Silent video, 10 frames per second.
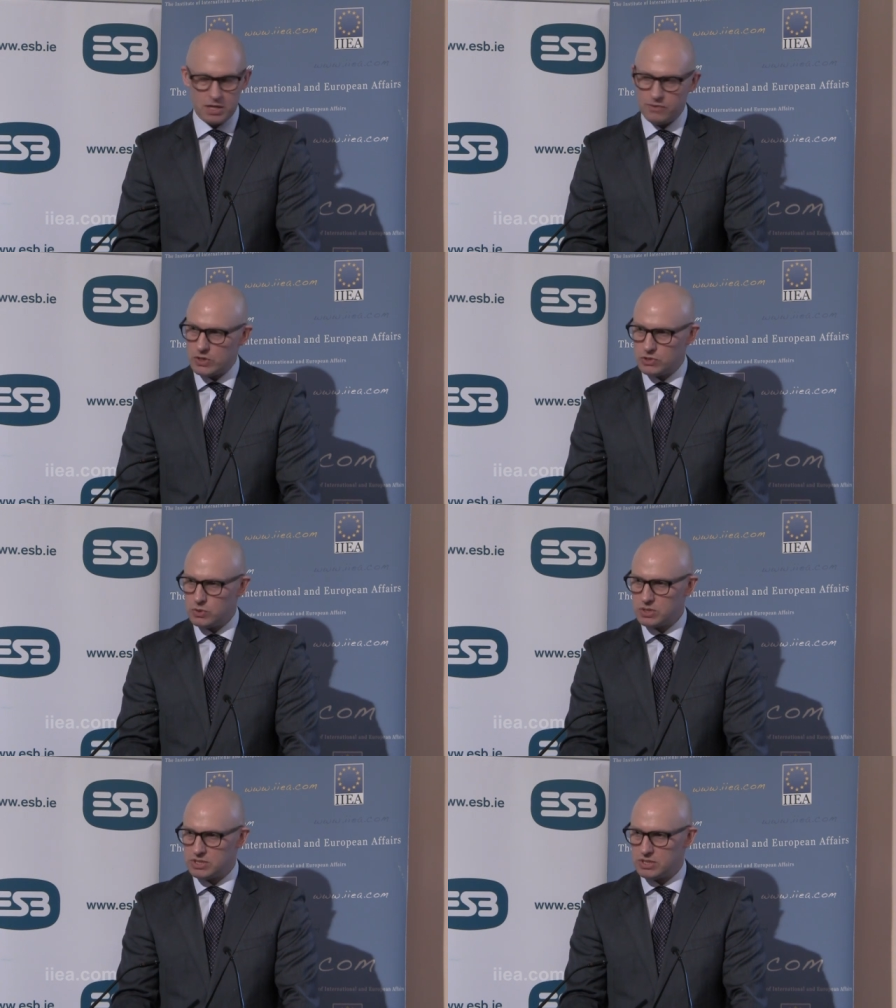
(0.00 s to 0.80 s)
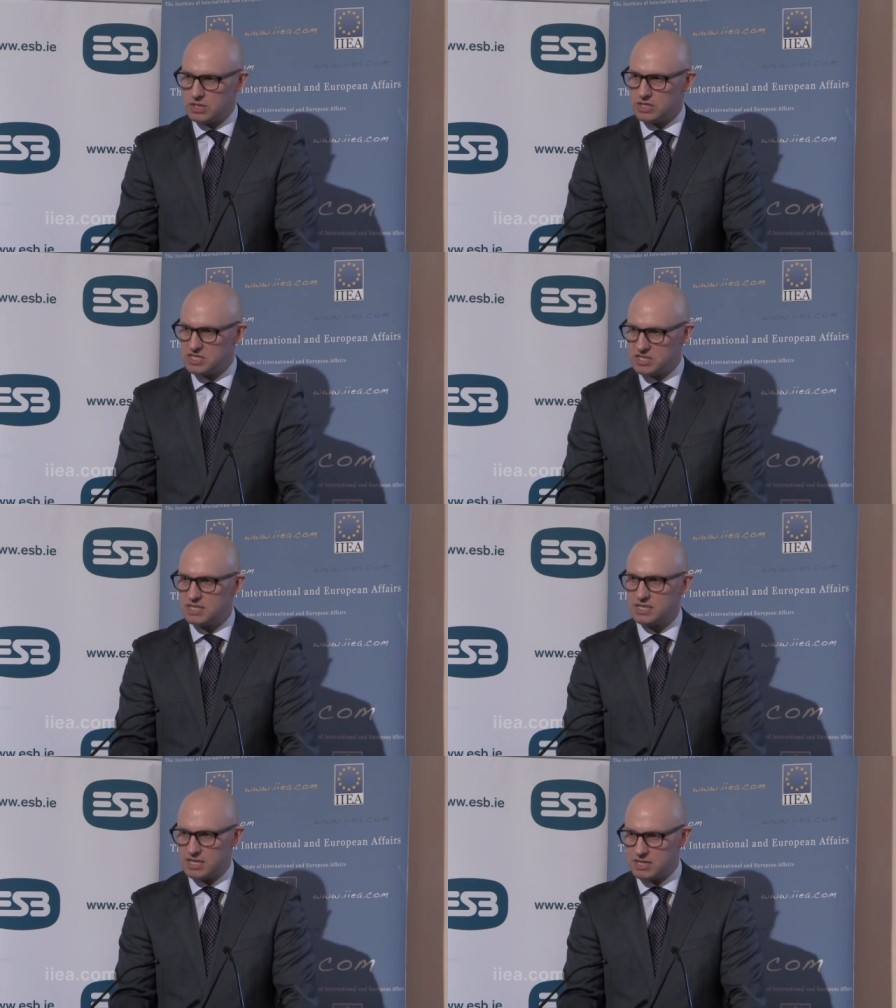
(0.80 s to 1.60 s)
And if you talk to
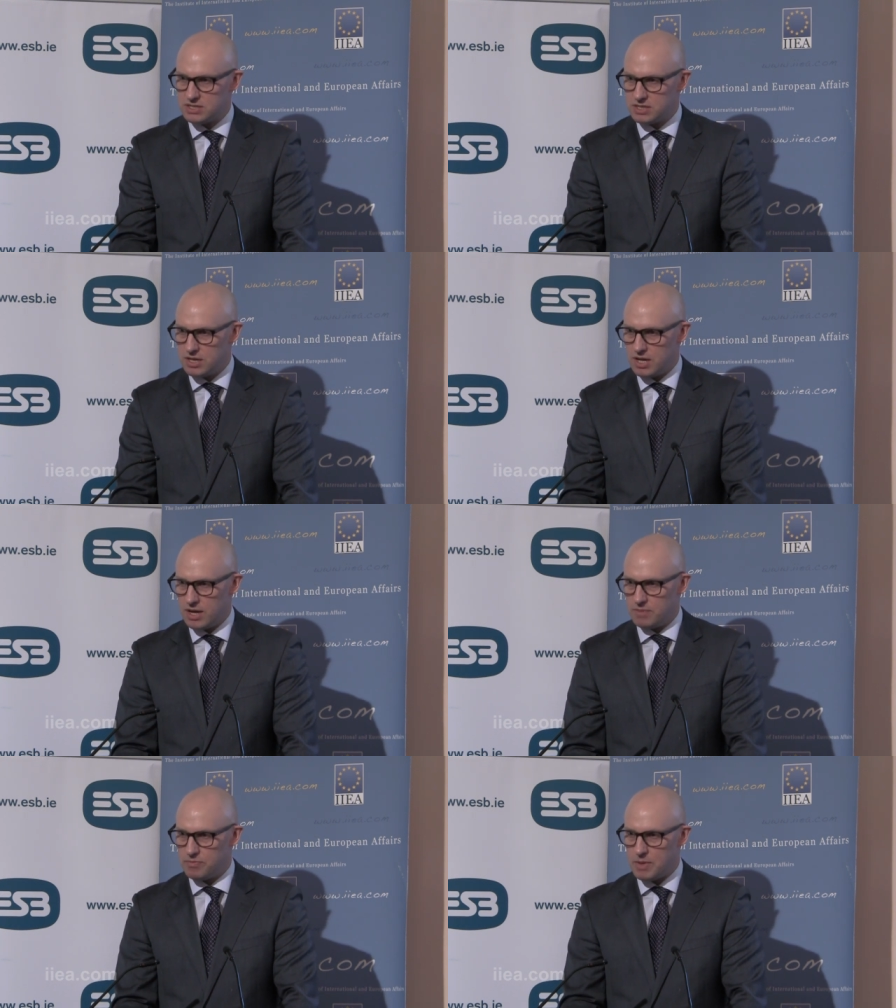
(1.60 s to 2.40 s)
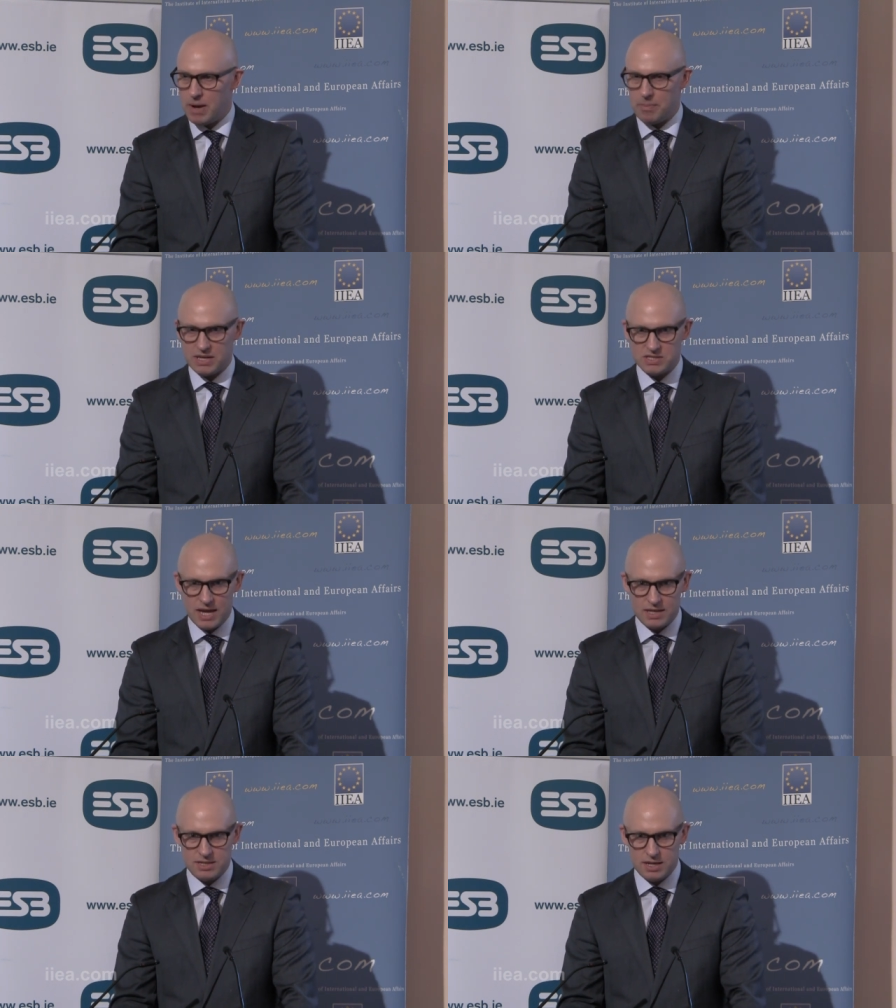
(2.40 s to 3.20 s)
cities and the public
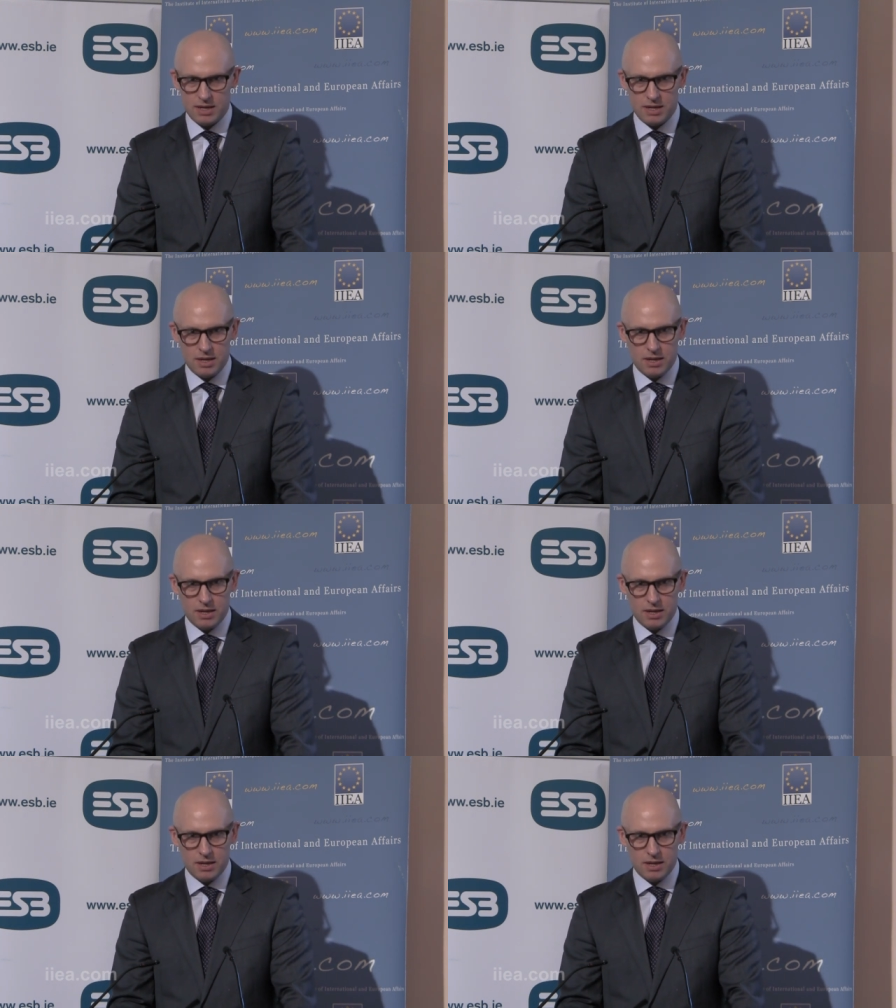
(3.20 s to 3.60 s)
sector,